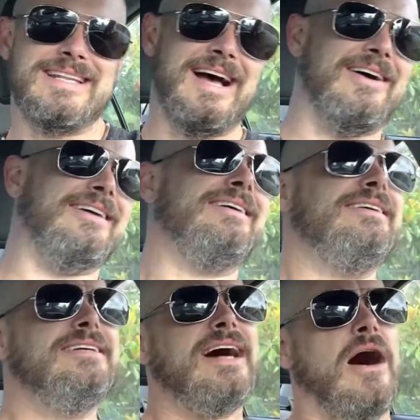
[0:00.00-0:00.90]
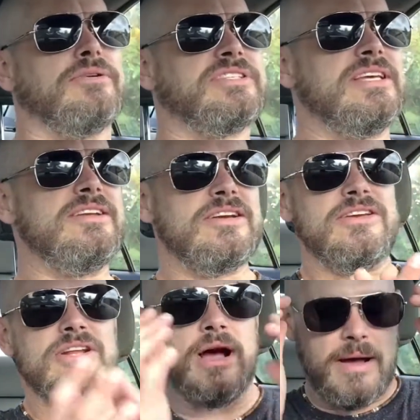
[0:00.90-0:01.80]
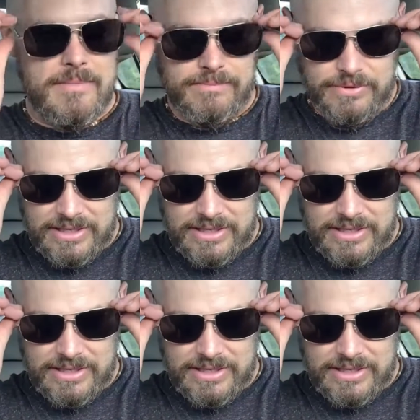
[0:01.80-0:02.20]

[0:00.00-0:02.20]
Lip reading: Now, I was sitting here, you know,